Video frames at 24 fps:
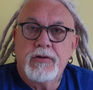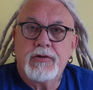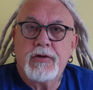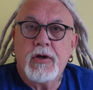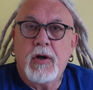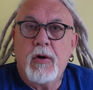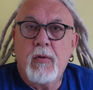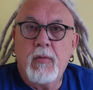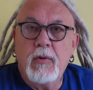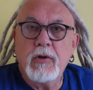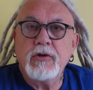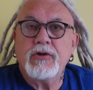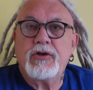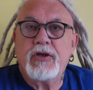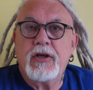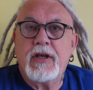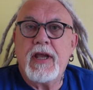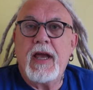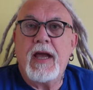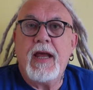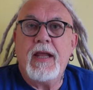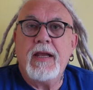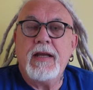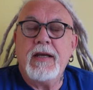So once
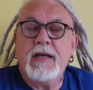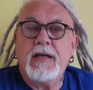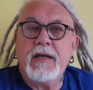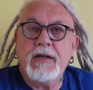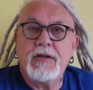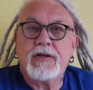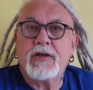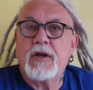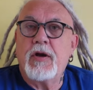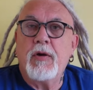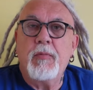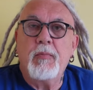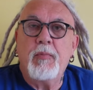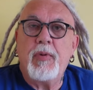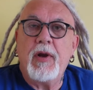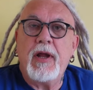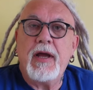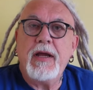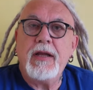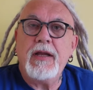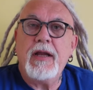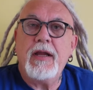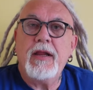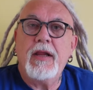again, he's
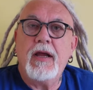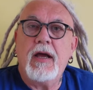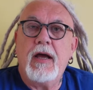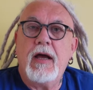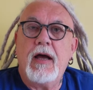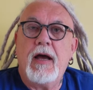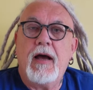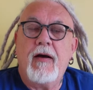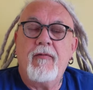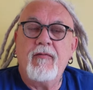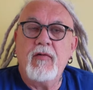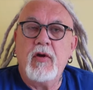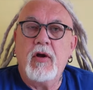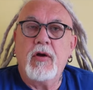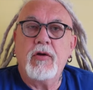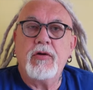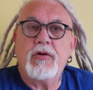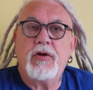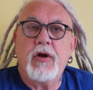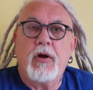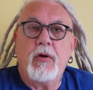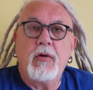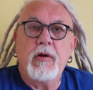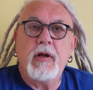complaining that I've
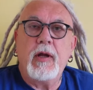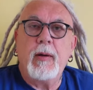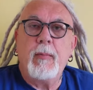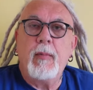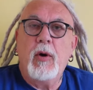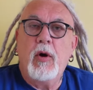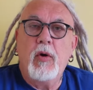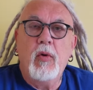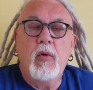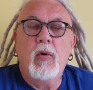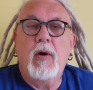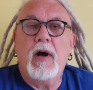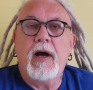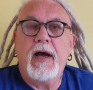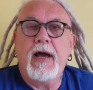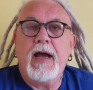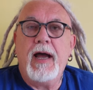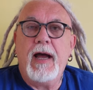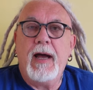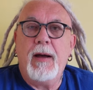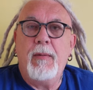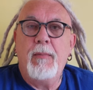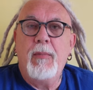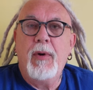not told him who I
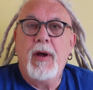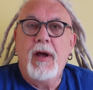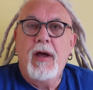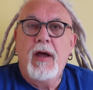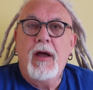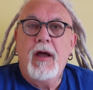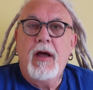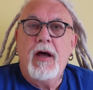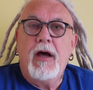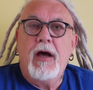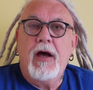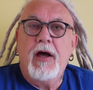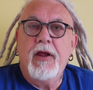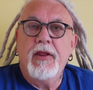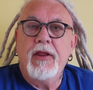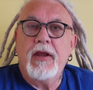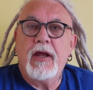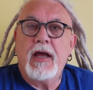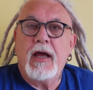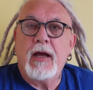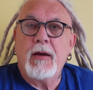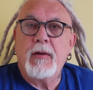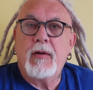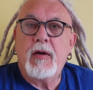am and
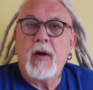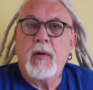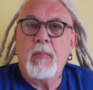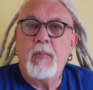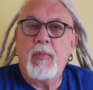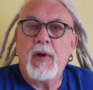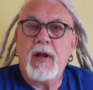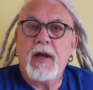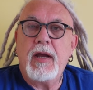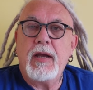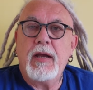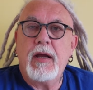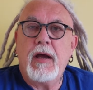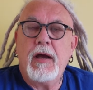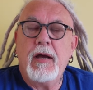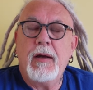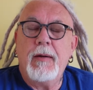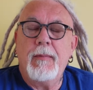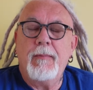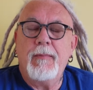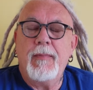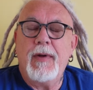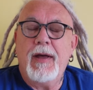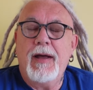that I'm complaining.
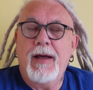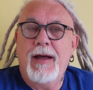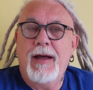Uh,